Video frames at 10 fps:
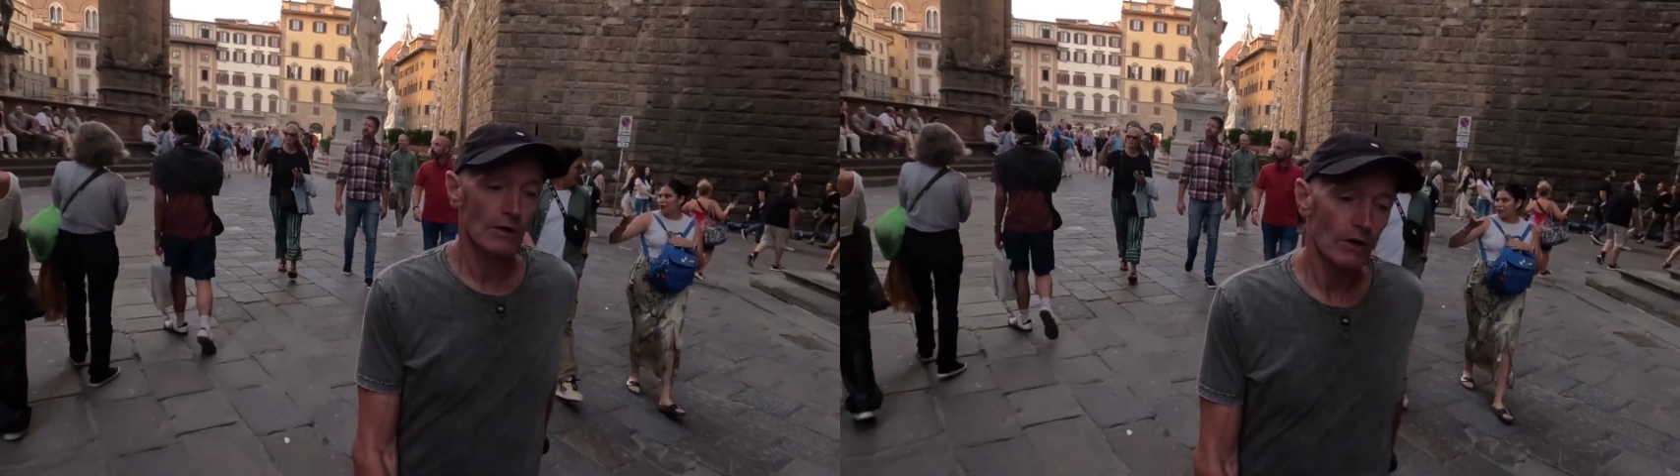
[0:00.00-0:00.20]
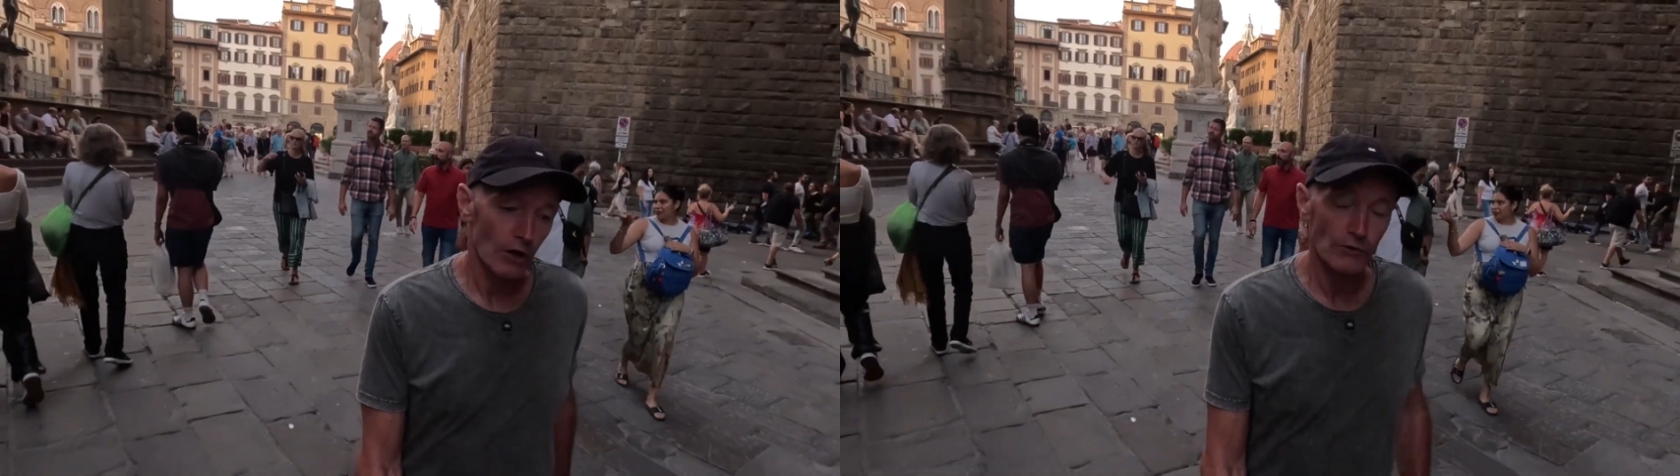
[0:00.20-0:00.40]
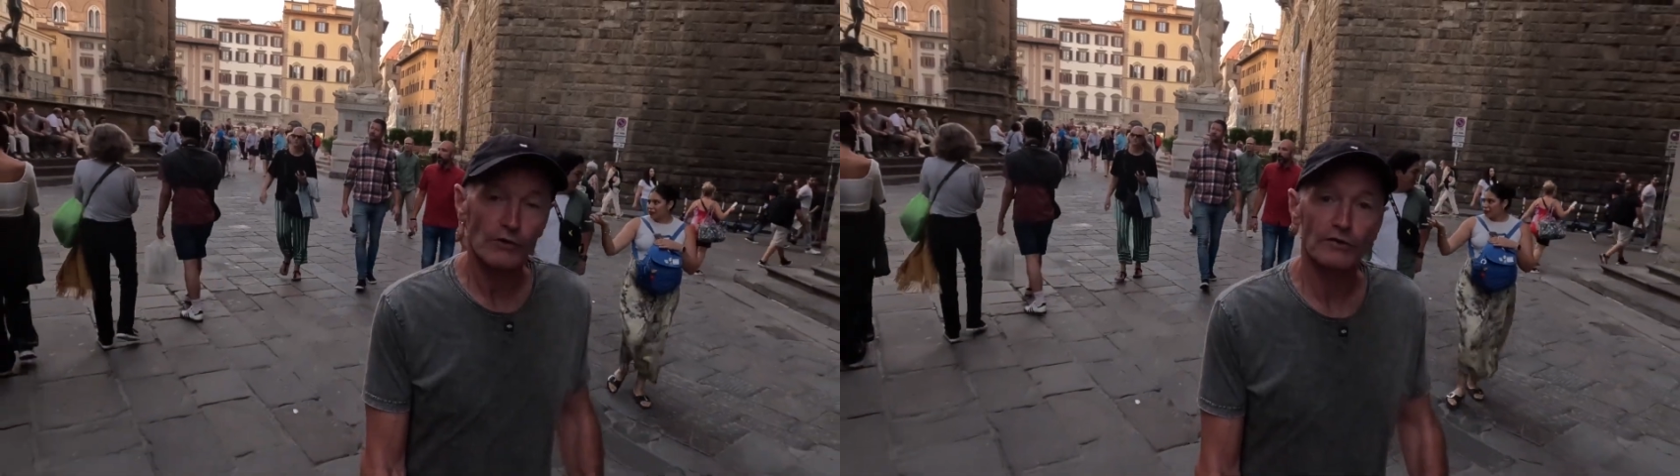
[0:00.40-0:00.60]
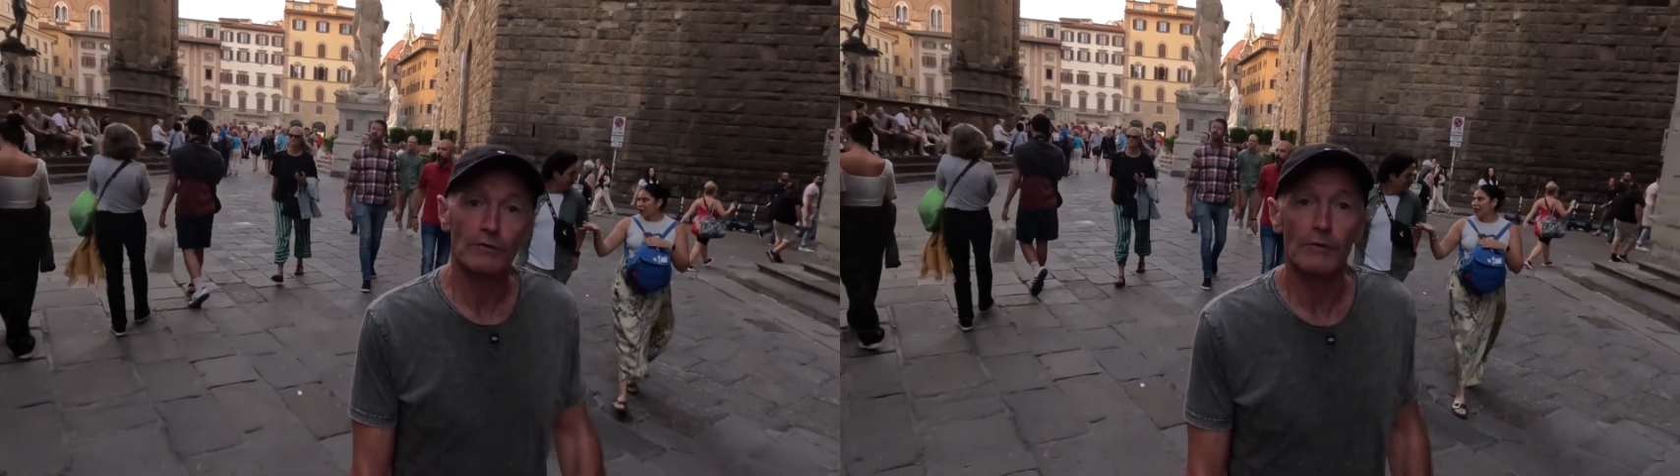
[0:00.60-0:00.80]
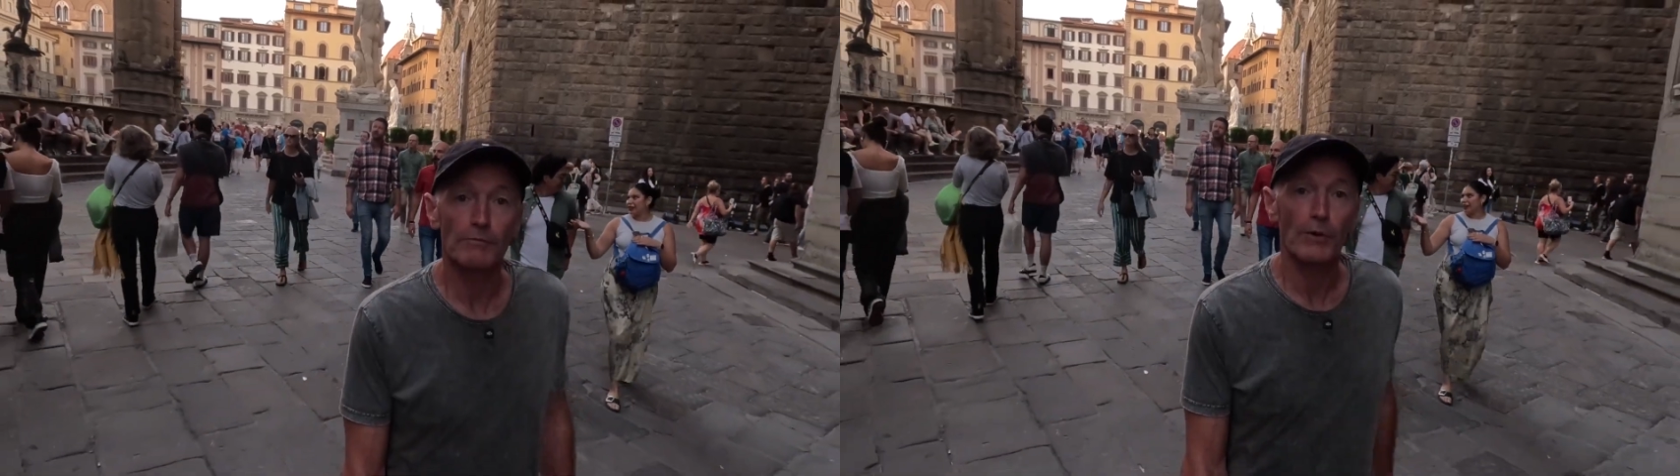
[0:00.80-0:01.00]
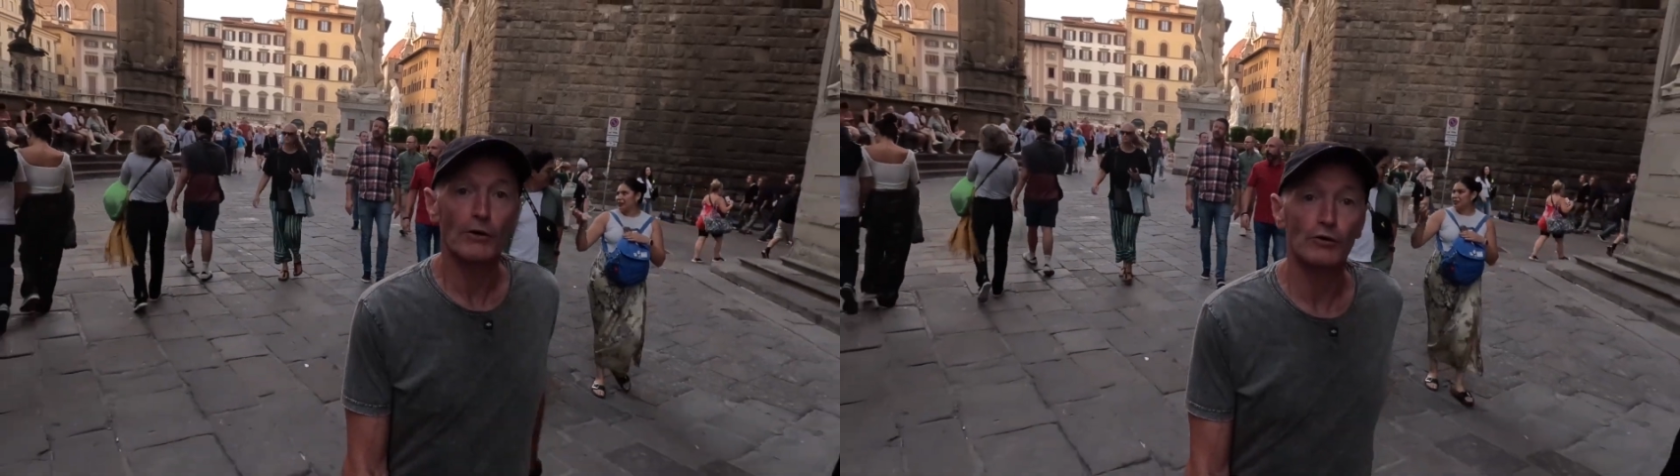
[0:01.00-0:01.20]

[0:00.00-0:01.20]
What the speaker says: on this boat